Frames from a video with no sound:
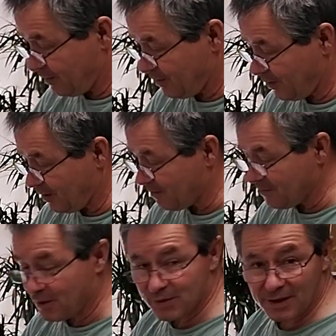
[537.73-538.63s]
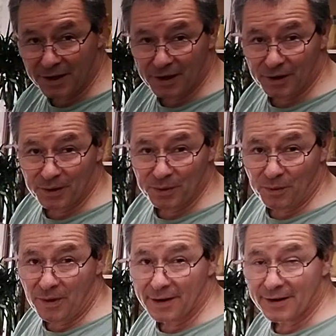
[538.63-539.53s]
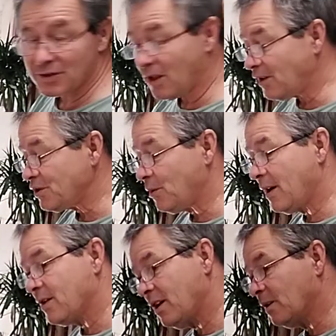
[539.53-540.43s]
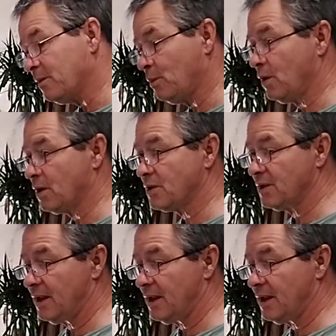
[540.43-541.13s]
you can use any color you want as long as you know how color works